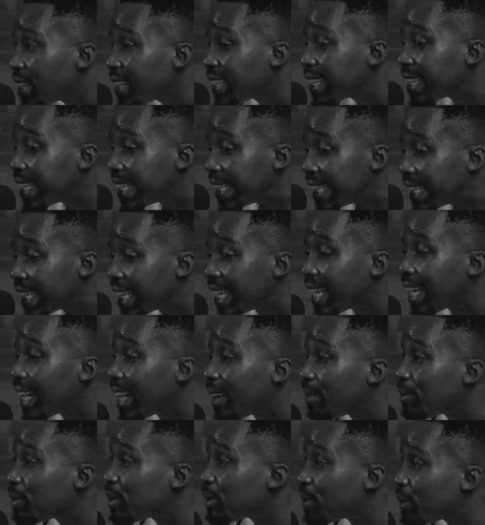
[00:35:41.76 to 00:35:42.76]
still here
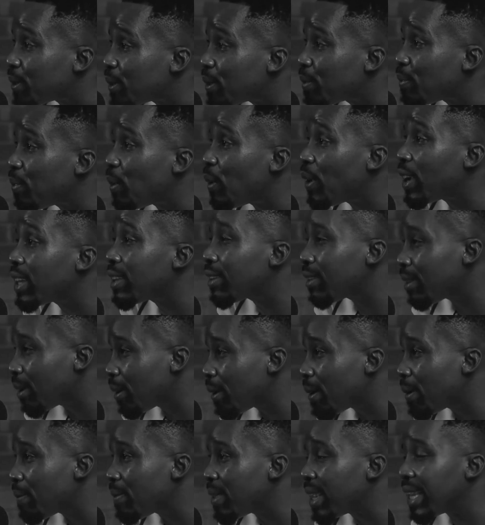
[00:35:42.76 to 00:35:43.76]
up to this point. You know
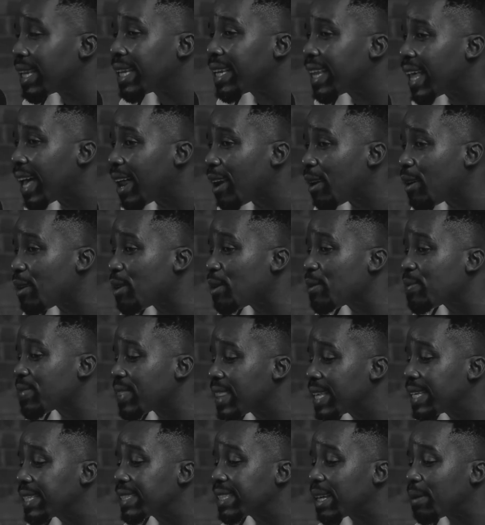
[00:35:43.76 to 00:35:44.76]
what I mean? There are a lot of
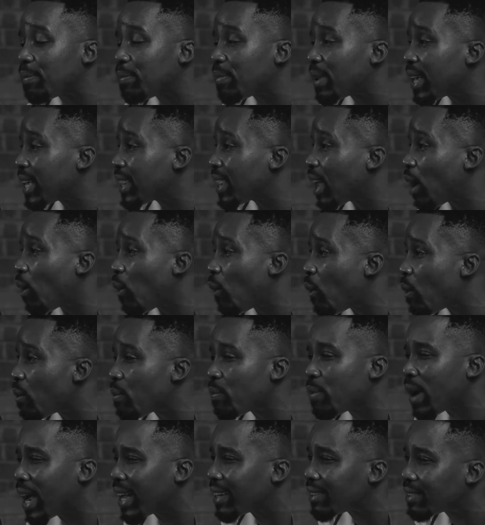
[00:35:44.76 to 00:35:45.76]
things that play their own
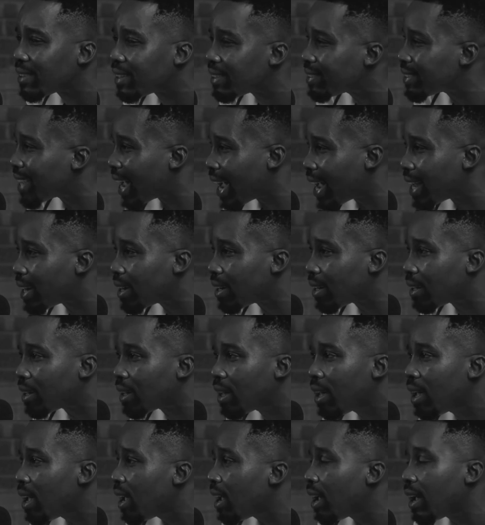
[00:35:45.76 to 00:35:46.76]
part. They're tiny,
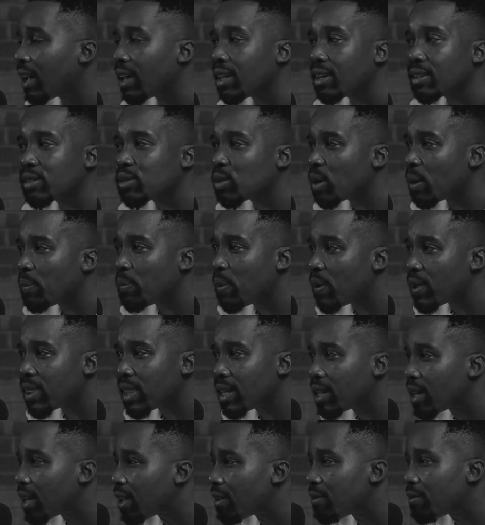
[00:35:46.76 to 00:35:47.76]
and to a point
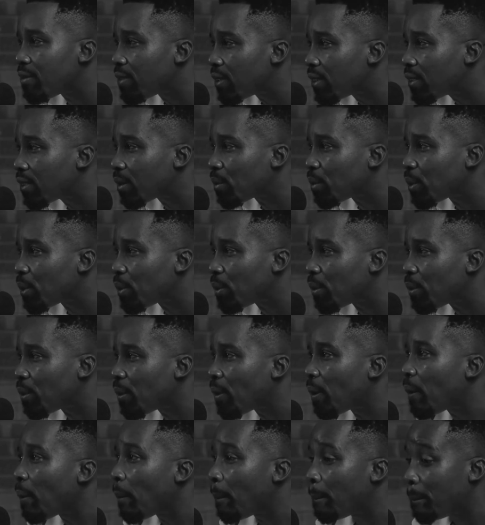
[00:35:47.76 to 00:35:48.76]
that they're invisible,
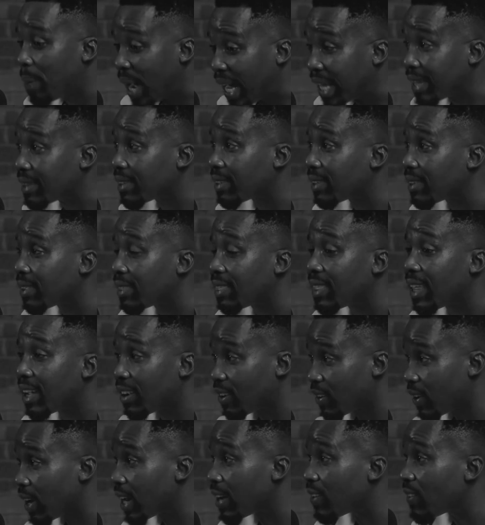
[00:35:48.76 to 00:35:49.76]
but they
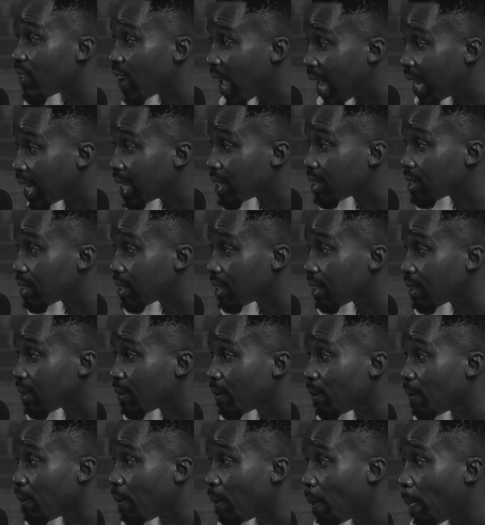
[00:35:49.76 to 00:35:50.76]
create reality.
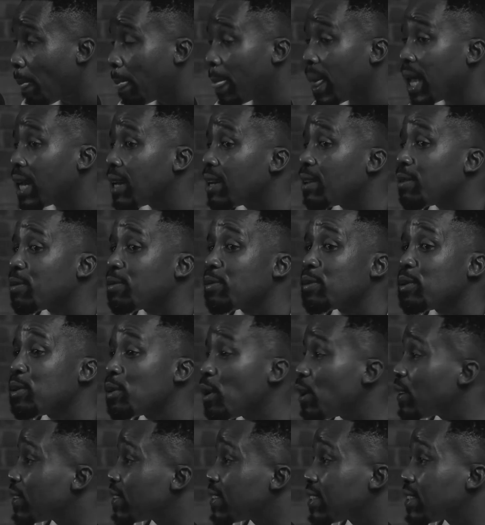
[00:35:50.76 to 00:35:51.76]
And if you don't